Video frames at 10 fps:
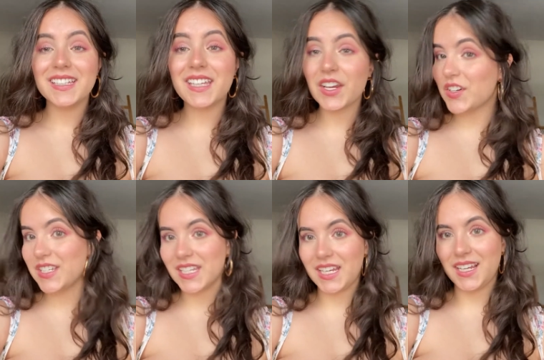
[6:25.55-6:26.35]

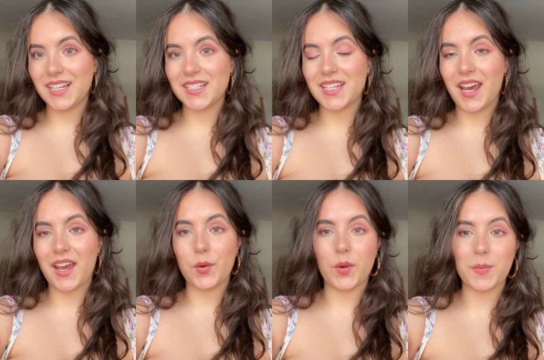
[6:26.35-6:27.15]
Guaranteed,
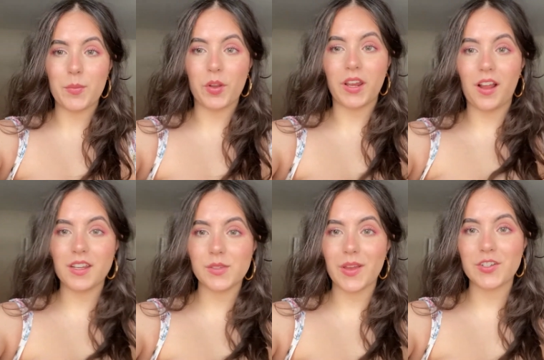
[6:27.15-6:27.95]
I will be putting on
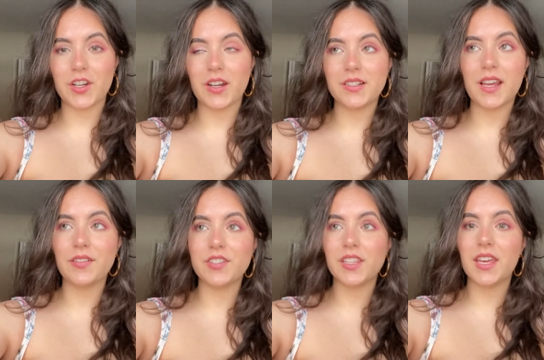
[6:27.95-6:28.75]
a sweatshirt
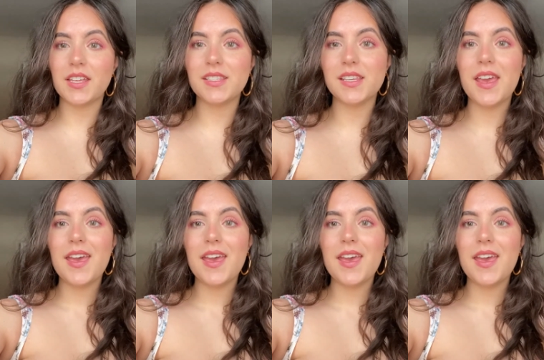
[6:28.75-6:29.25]
after this